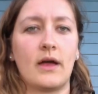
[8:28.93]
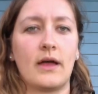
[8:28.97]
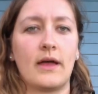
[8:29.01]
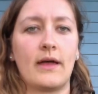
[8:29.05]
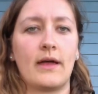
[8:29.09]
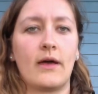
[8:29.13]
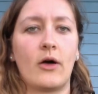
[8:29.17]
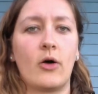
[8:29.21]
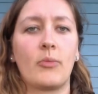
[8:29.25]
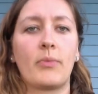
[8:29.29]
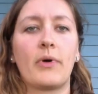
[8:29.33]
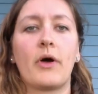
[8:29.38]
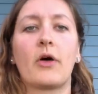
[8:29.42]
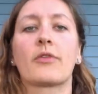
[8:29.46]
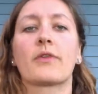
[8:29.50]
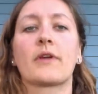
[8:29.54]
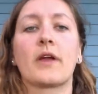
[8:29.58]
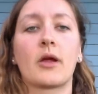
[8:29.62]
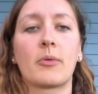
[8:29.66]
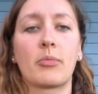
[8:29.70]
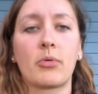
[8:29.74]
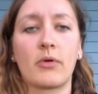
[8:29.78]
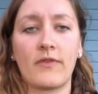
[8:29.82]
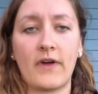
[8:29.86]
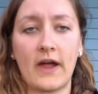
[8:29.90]
help
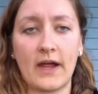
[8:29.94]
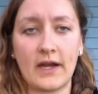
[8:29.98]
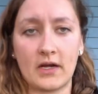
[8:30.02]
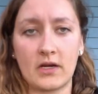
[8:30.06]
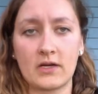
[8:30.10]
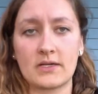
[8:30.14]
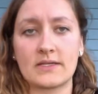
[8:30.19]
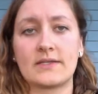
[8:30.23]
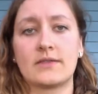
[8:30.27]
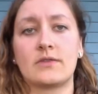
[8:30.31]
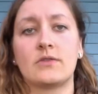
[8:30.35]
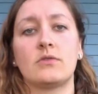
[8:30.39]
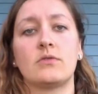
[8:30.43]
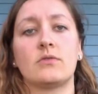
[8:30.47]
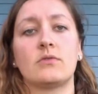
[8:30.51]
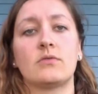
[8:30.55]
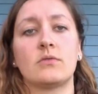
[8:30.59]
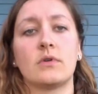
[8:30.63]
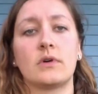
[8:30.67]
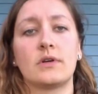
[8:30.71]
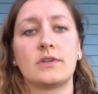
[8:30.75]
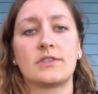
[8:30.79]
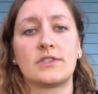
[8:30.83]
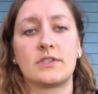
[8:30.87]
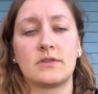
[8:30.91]
healthcare providers
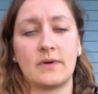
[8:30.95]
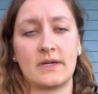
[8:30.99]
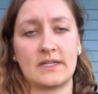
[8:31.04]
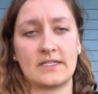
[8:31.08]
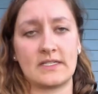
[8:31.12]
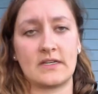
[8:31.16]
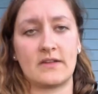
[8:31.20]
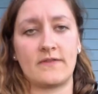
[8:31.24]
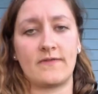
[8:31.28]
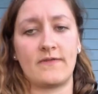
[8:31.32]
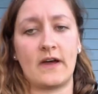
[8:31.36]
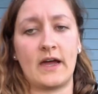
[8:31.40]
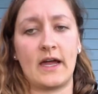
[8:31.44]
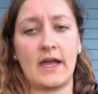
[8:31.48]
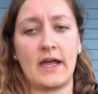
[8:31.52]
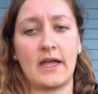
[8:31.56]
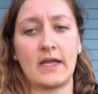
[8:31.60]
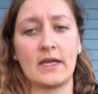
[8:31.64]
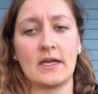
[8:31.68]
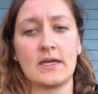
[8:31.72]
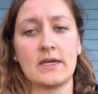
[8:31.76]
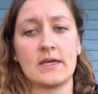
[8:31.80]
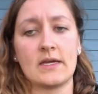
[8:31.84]
who do identify